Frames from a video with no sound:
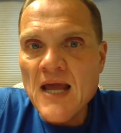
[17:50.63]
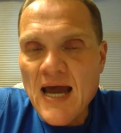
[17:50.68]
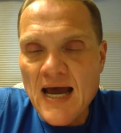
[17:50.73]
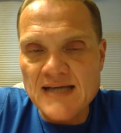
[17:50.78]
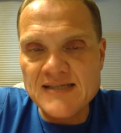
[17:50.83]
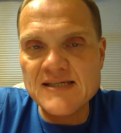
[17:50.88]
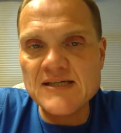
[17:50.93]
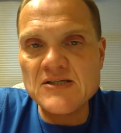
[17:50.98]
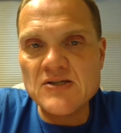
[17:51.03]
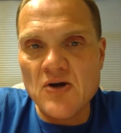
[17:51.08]

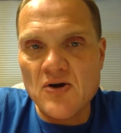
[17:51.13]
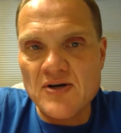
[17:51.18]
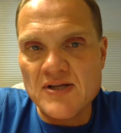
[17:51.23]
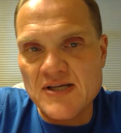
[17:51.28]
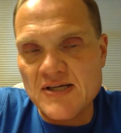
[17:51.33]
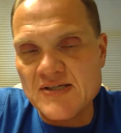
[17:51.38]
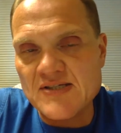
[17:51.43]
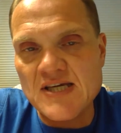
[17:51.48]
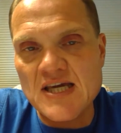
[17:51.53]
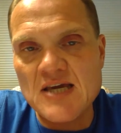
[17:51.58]
as he started
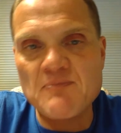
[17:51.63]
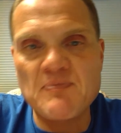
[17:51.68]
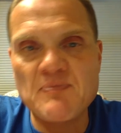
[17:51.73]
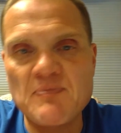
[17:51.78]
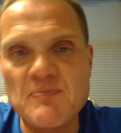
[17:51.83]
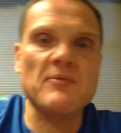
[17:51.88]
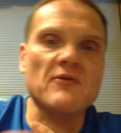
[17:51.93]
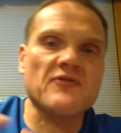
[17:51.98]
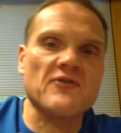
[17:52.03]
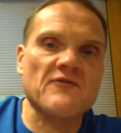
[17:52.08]
to see
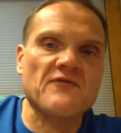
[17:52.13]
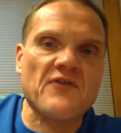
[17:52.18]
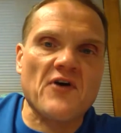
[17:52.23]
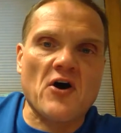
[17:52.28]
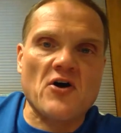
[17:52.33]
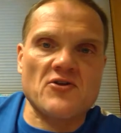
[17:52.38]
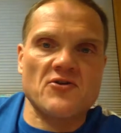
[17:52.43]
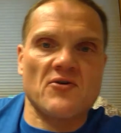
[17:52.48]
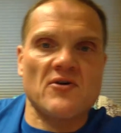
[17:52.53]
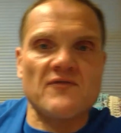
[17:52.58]
people from
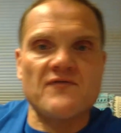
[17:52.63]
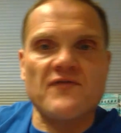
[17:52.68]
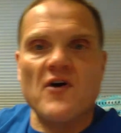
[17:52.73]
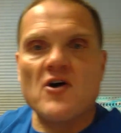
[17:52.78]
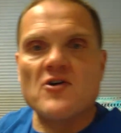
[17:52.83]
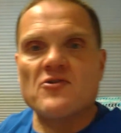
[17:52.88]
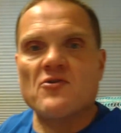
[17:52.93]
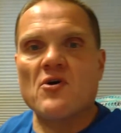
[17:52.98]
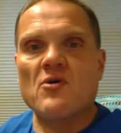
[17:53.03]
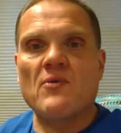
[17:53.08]
farther and
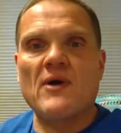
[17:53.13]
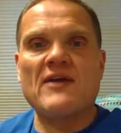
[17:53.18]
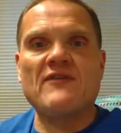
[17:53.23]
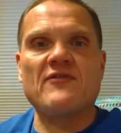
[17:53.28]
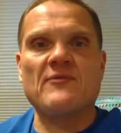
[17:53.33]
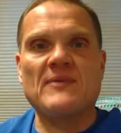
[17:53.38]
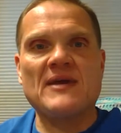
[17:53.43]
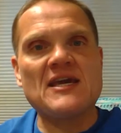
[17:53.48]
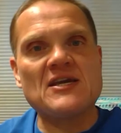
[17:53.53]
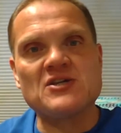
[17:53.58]
farther away
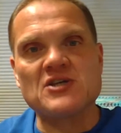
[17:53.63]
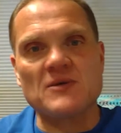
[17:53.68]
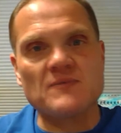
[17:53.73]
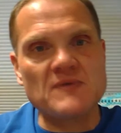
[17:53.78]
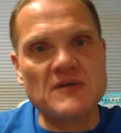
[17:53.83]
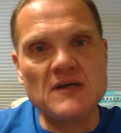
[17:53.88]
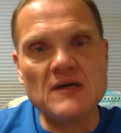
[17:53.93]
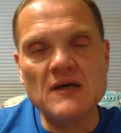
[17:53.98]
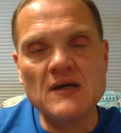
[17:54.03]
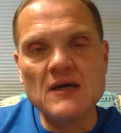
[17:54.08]
from
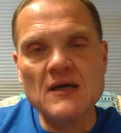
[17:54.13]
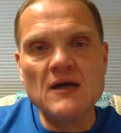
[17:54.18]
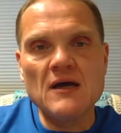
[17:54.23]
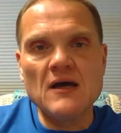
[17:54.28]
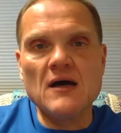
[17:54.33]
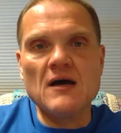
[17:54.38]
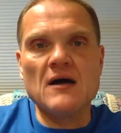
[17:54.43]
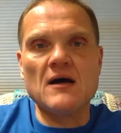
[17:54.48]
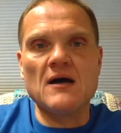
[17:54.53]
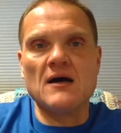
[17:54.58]
Egypt
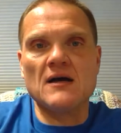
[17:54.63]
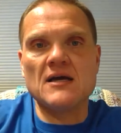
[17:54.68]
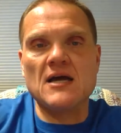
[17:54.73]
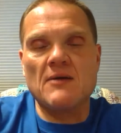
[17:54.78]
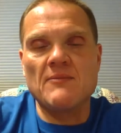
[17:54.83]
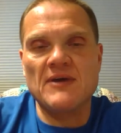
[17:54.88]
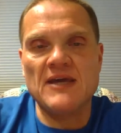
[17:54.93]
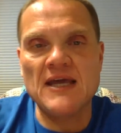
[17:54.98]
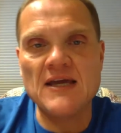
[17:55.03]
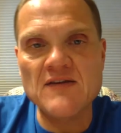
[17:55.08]

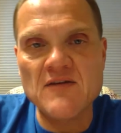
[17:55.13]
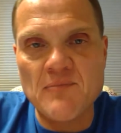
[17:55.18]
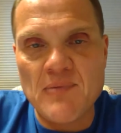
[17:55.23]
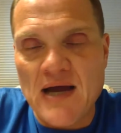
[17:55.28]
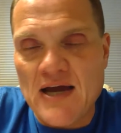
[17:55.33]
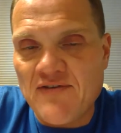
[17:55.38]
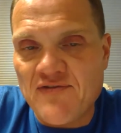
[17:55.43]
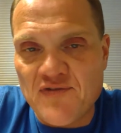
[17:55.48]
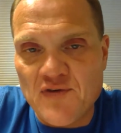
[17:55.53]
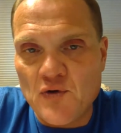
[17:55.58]
coming in to
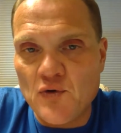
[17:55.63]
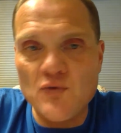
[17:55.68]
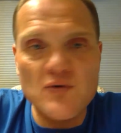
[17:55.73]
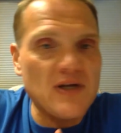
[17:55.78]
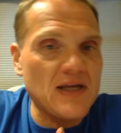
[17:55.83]
buy food.